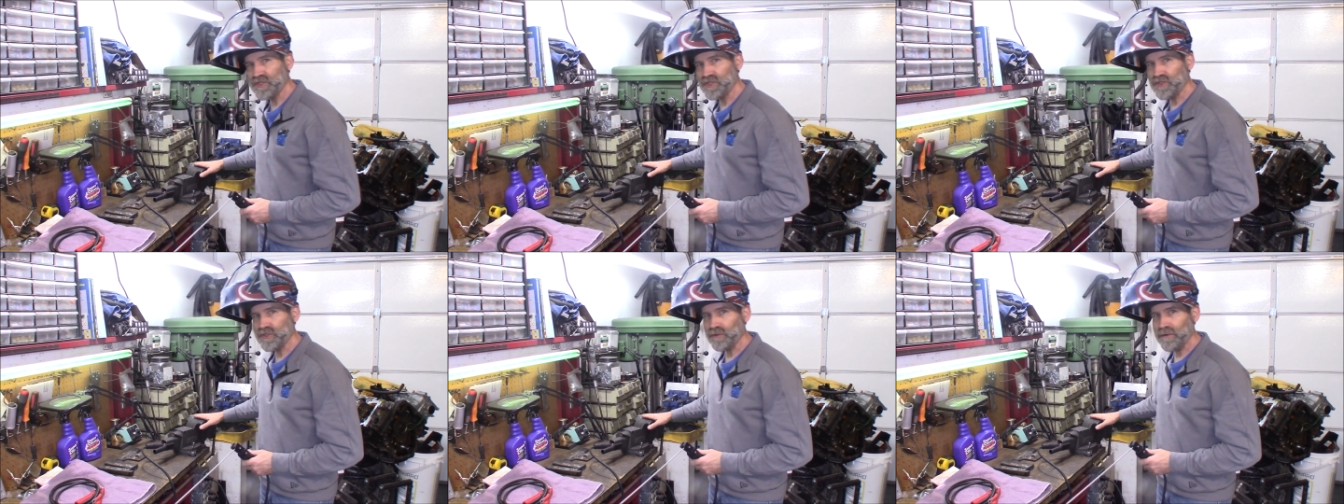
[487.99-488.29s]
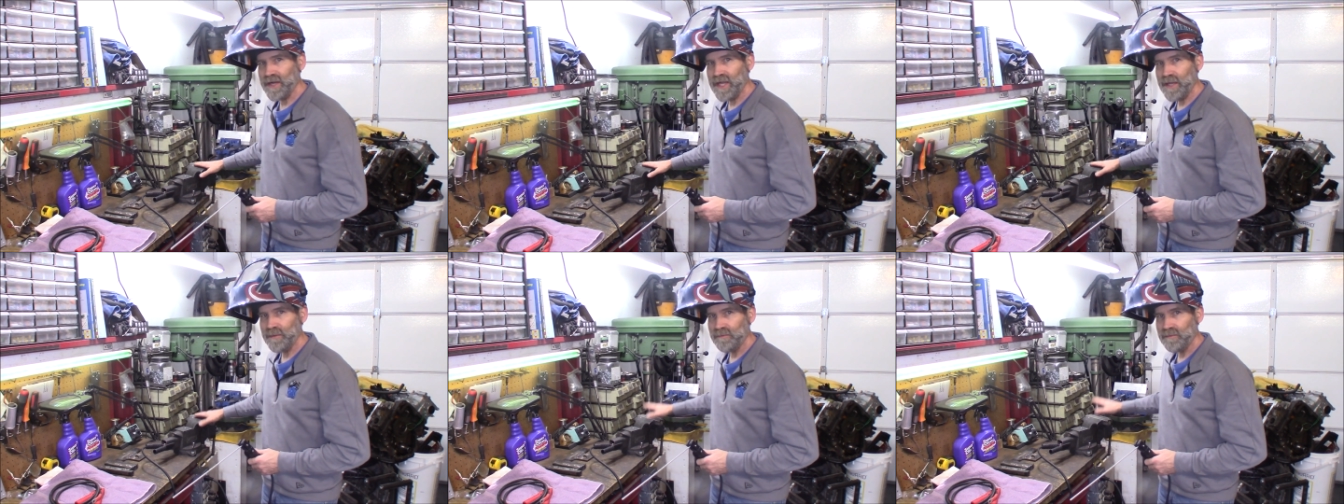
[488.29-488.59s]

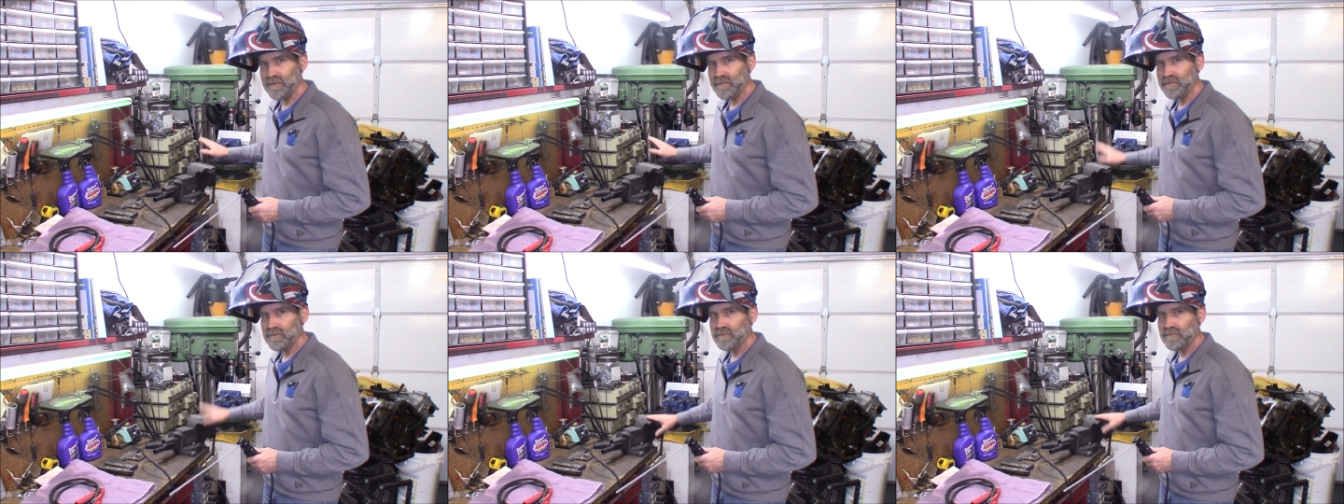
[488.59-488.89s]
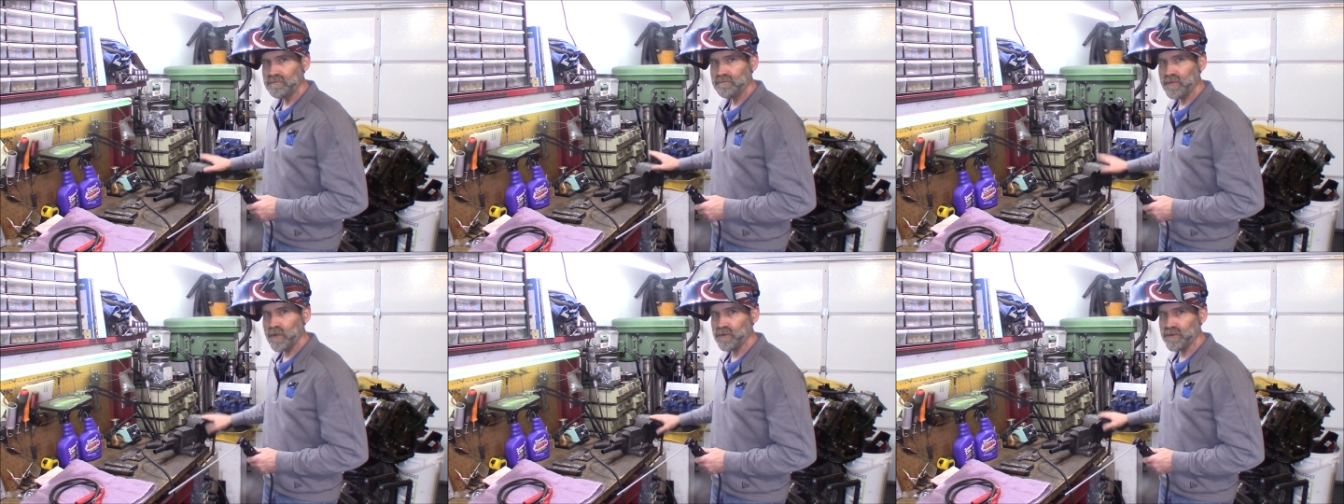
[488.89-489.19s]
scrap
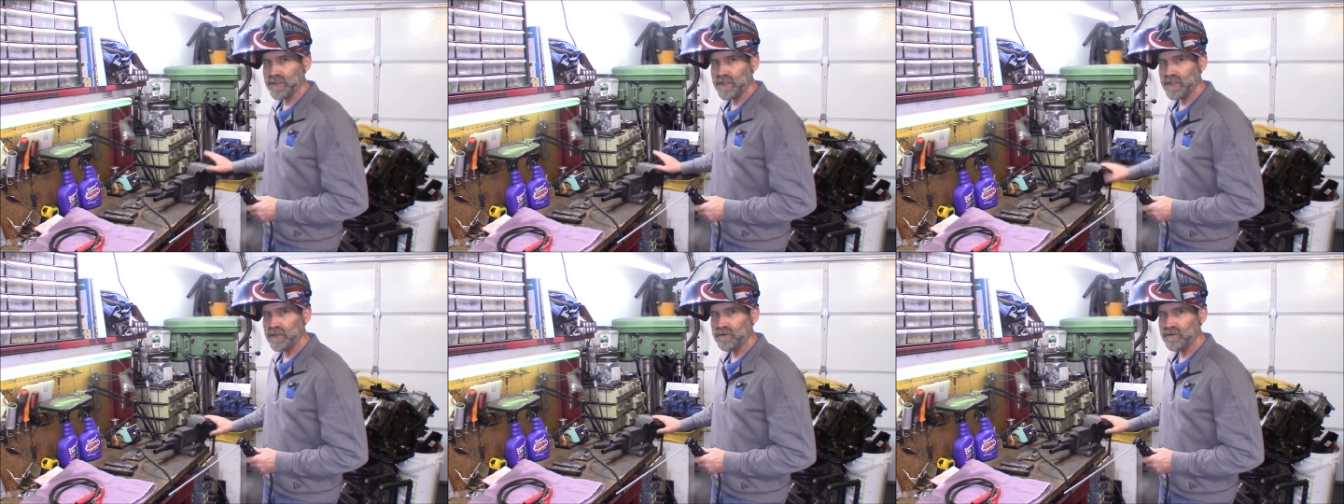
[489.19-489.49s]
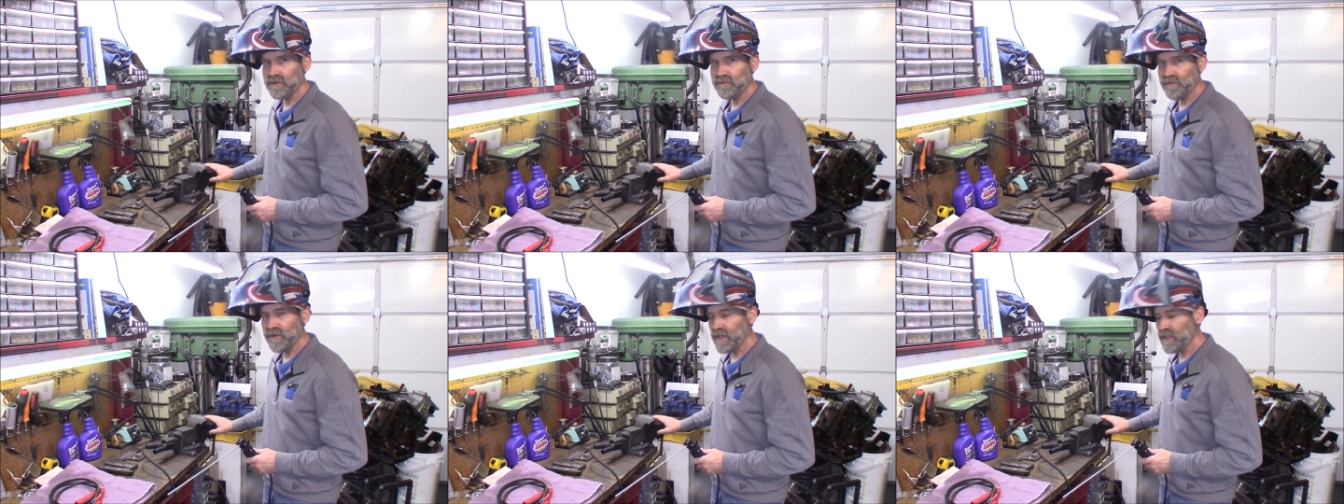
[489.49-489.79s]
bolted here in
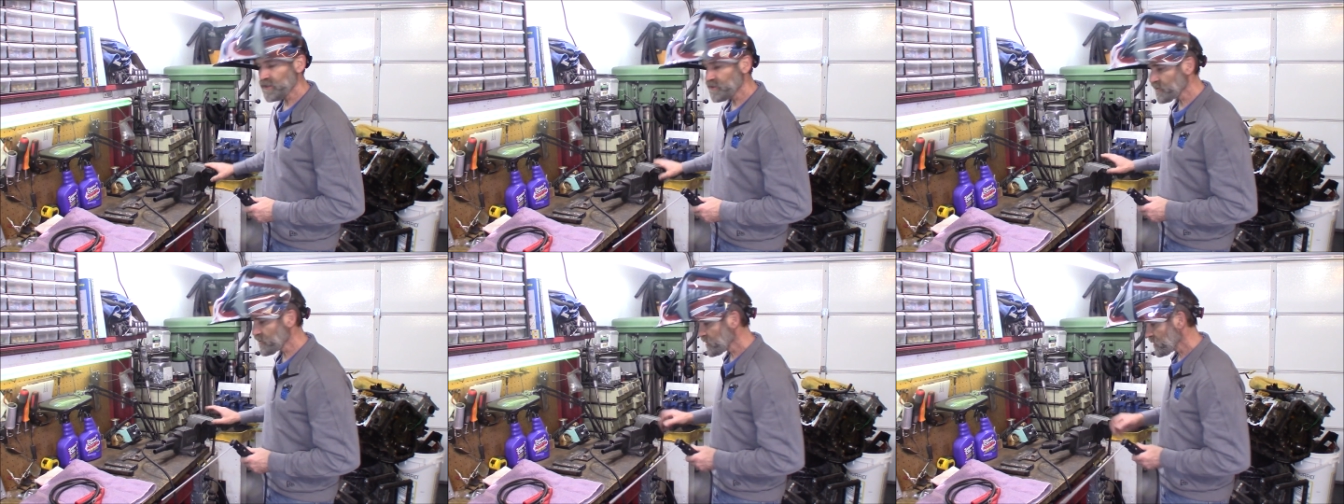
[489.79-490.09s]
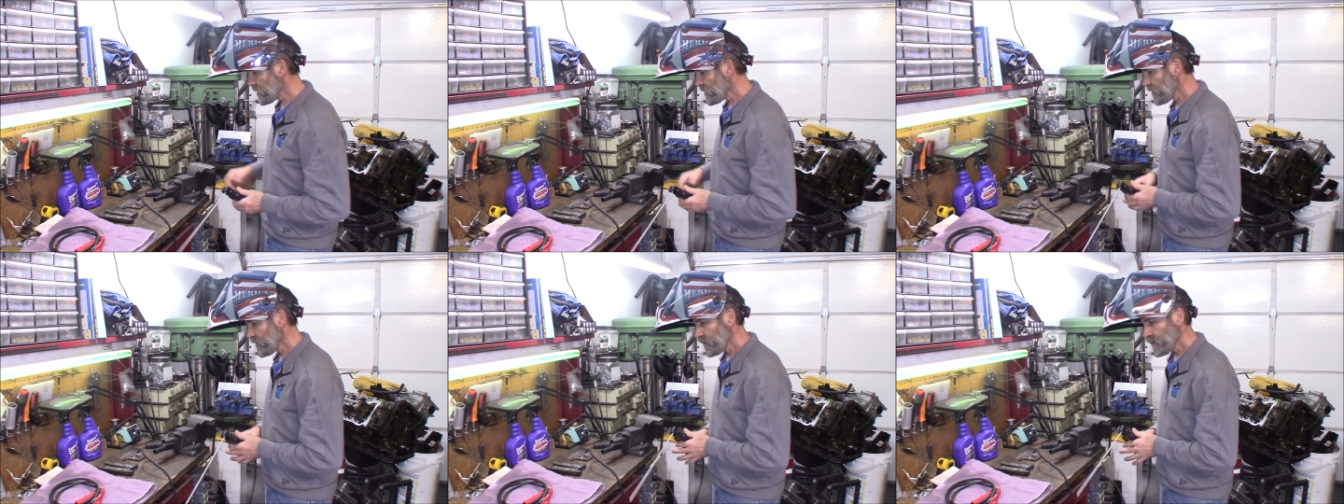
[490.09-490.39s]
the vise,
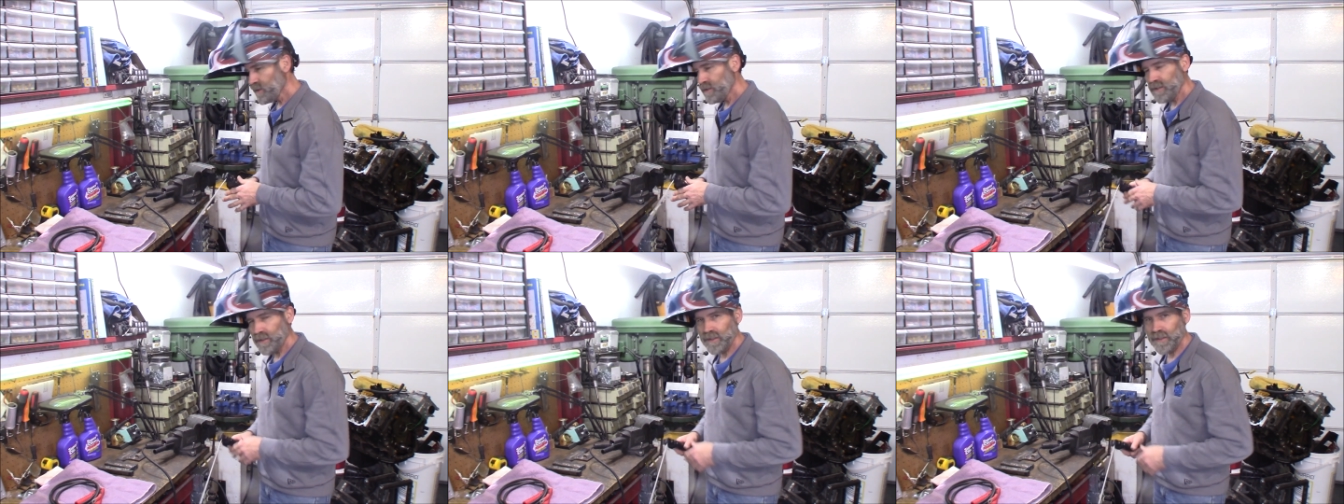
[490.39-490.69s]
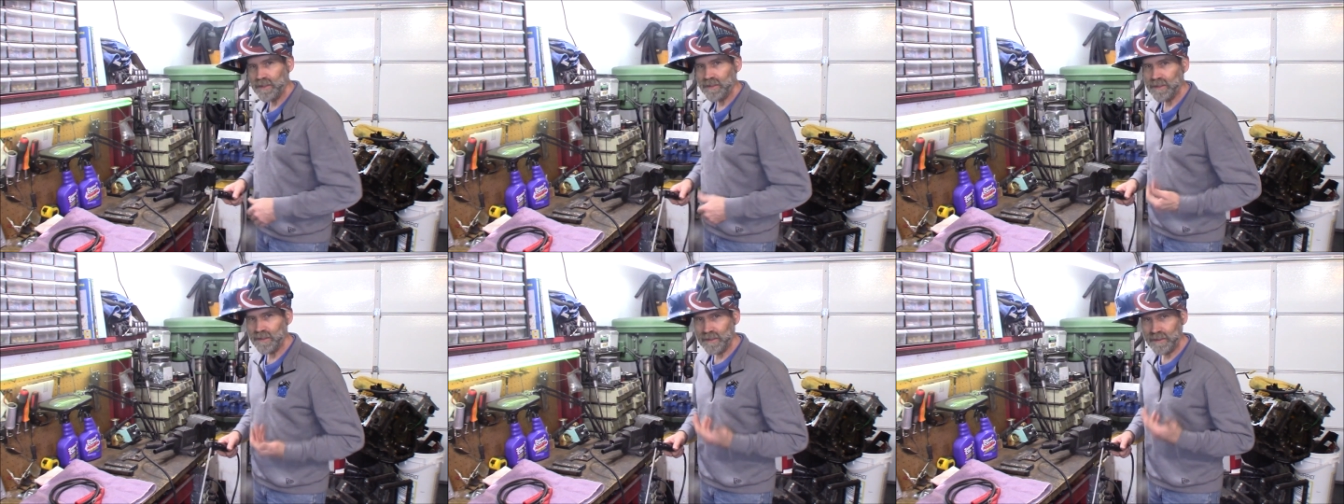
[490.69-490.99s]

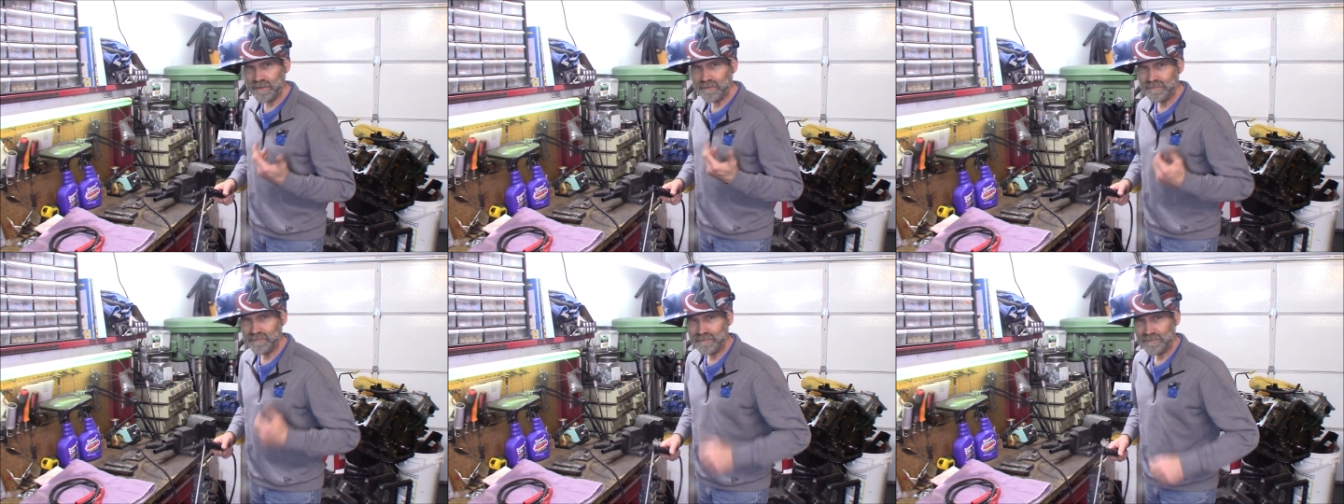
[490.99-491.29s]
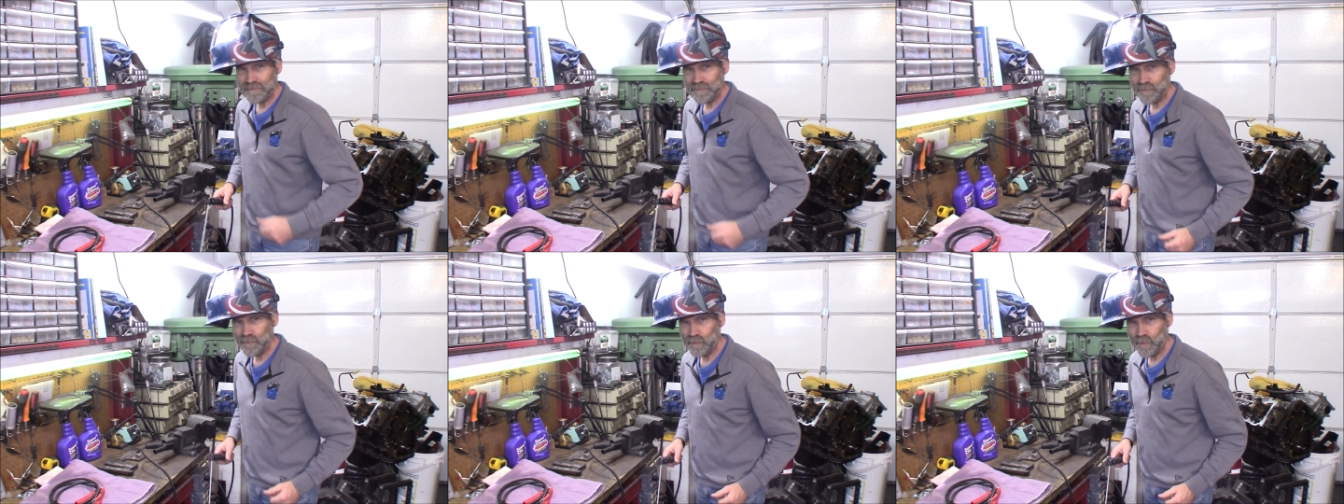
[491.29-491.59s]
and uh,
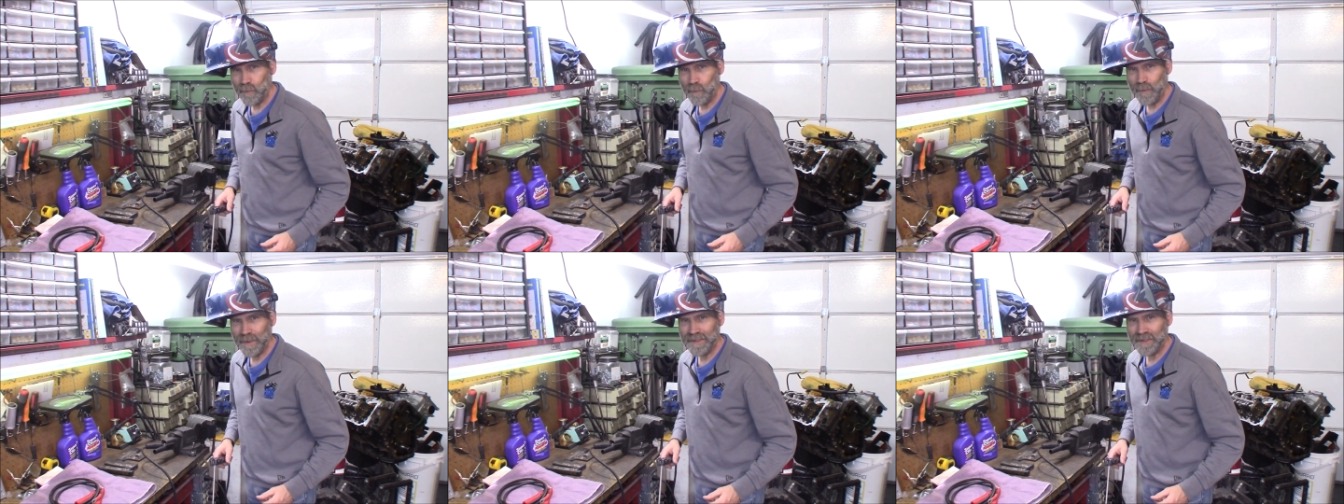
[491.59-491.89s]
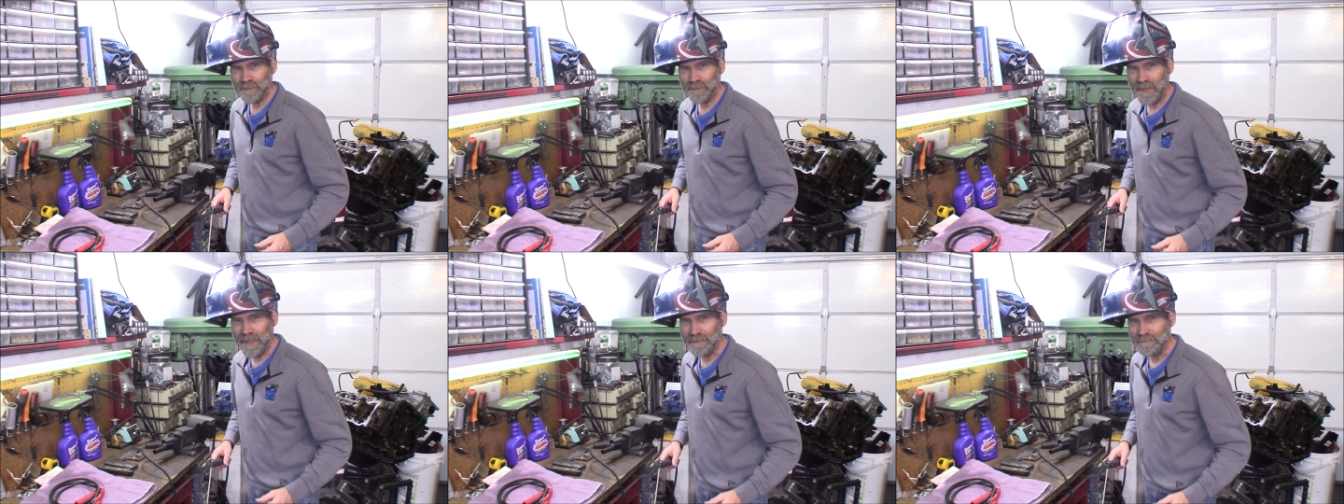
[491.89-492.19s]
we'll weld
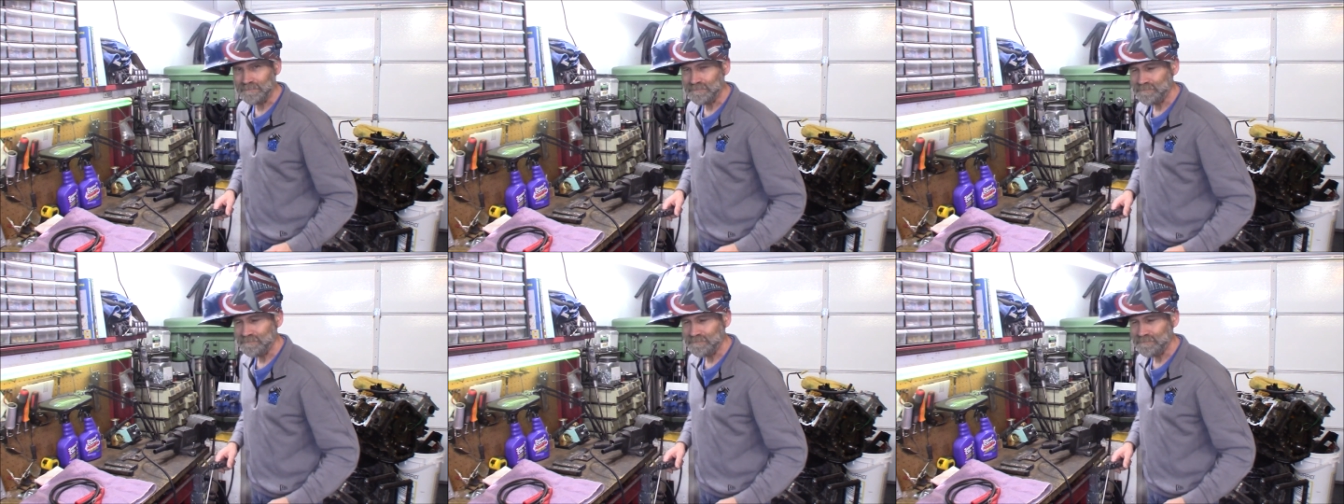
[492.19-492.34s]
them up.